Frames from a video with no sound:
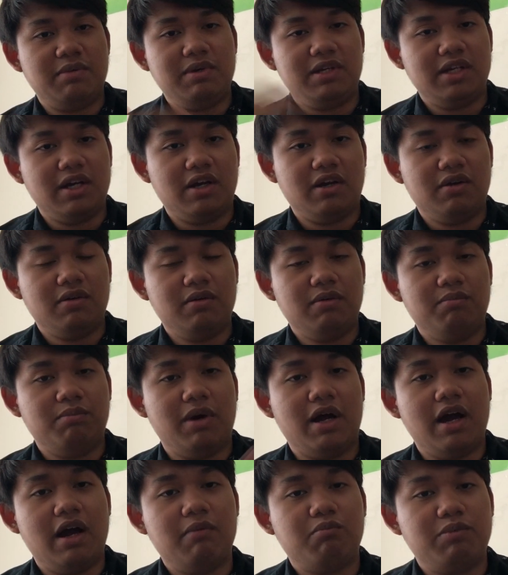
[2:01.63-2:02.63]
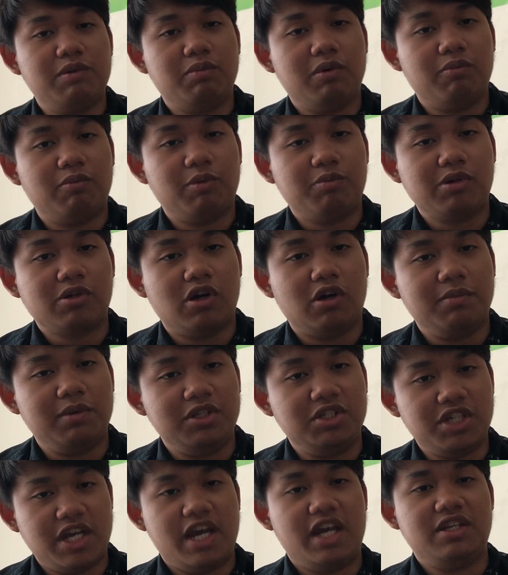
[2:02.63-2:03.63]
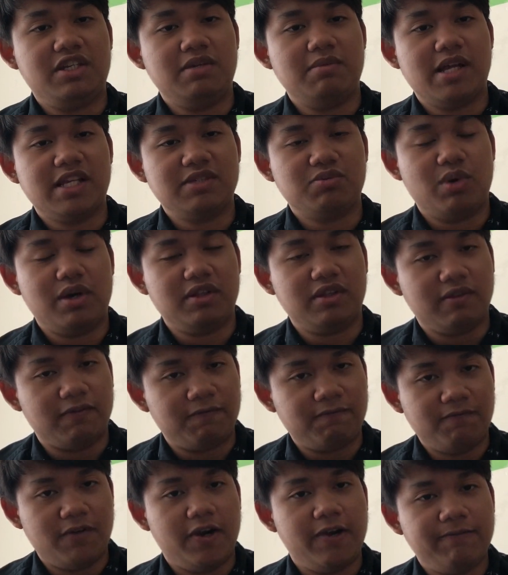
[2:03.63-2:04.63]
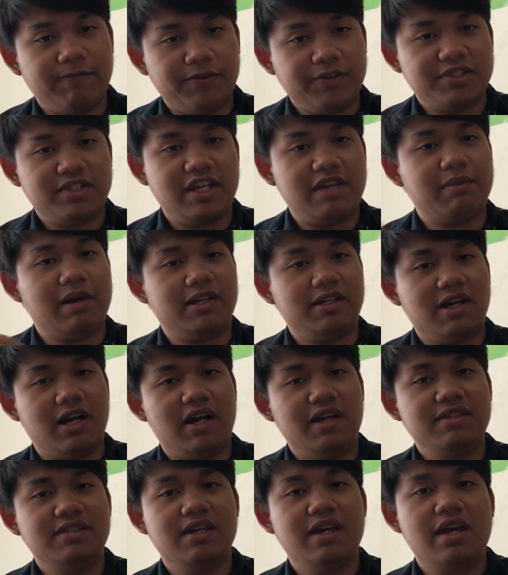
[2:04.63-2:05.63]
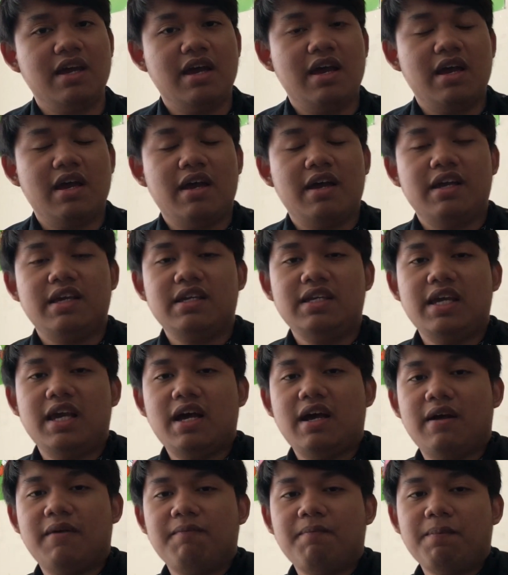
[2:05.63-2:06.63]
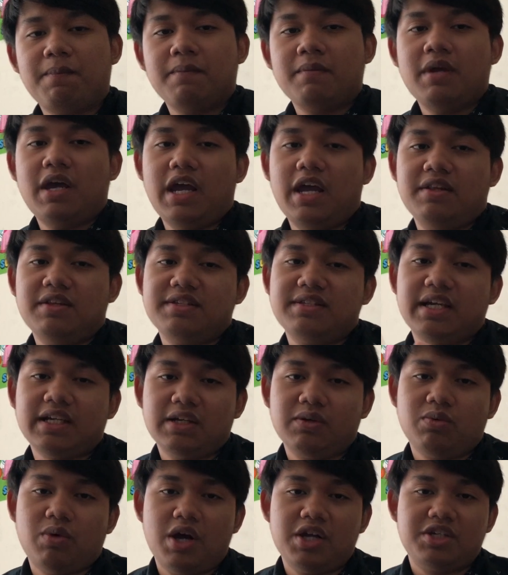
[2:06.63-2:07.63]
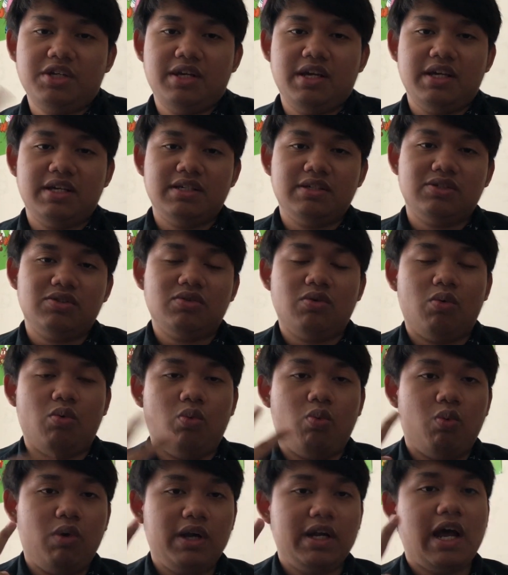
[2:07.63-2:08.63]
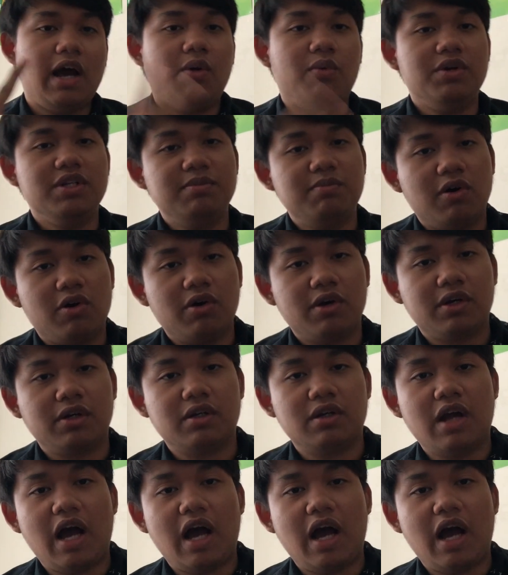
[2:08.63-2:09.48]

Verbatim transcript: Miguel, but people, people call me Janjee. That's what the very first name I got. Yeah. And the second question is, when I was born.